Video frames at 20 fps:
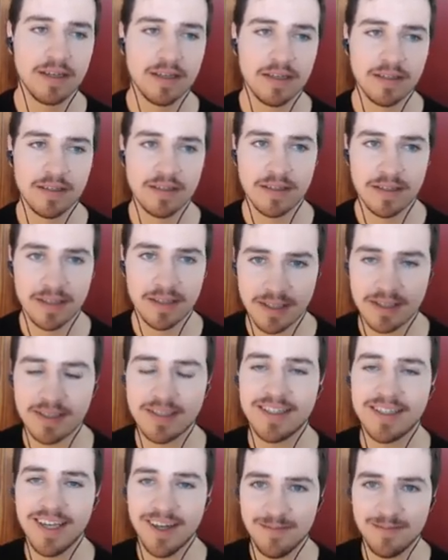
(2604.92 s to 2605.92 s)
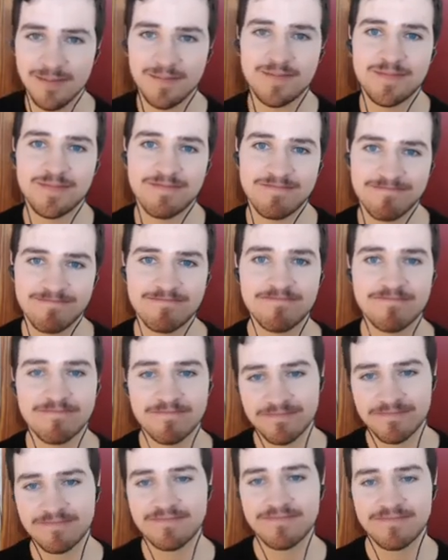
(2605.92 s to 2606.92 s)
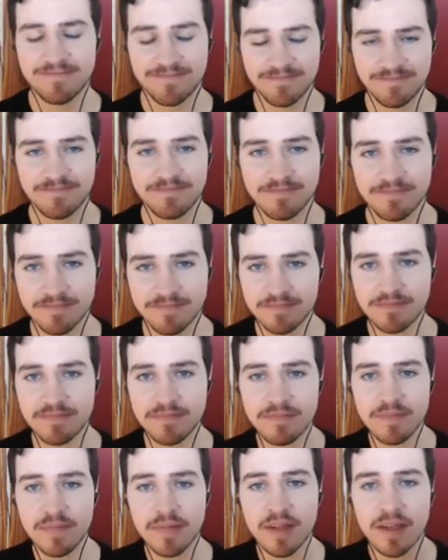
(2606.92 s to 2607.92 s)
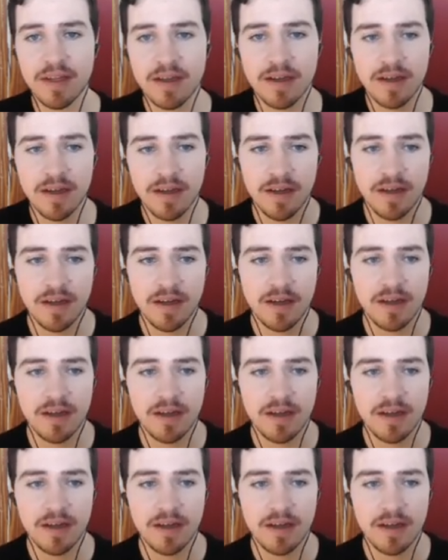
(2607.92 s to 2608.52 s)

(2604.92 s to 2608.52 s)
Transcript: Comparing that to what we just talked about here, where you have to keep it really simple.